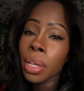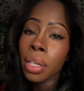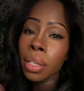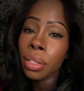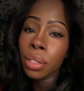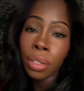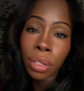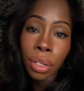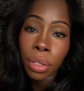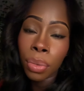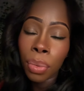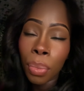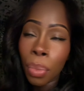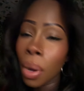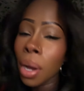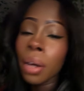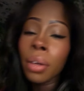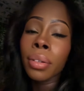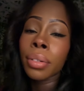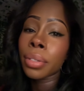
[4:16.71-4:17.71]
is just
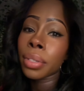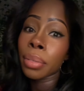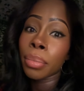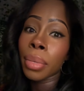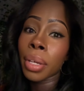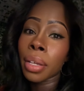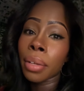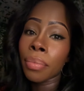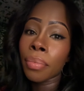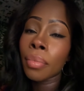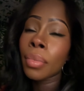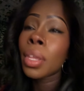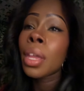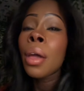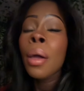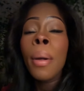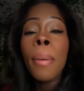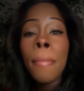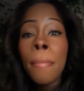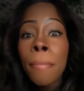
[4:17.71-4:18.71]
wild to me.
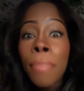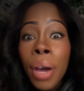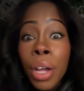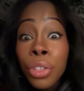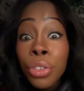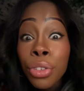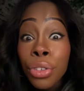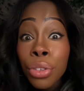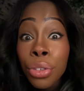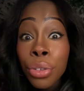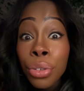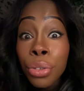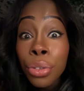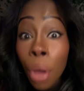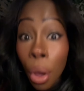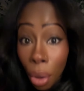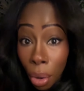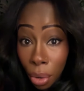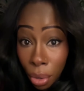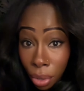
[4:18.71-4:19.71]
But
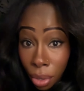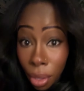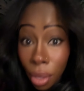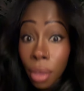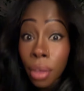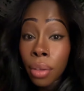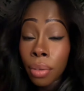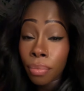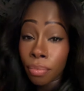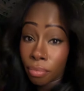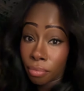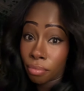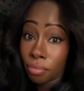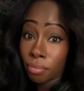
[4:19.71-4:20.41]
stalking.